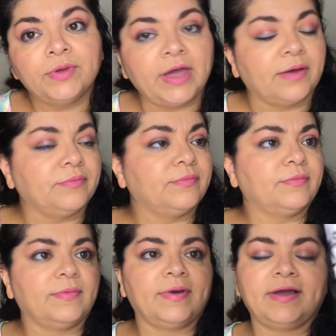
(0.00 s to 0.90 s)
Yeah,
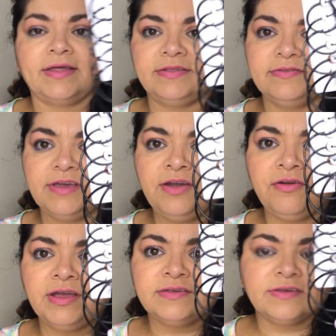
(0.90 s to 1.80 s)
got these
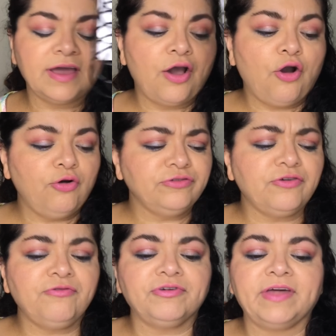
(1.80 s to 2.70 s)
earrings also
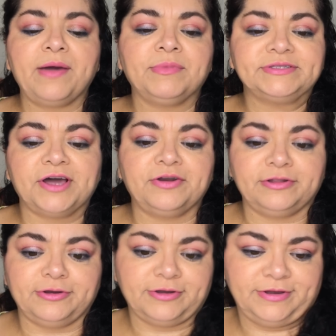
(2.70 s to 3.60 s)
for that Madonna
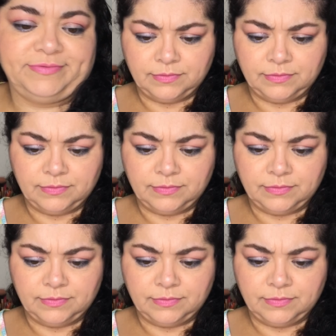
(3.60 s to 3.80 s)
look.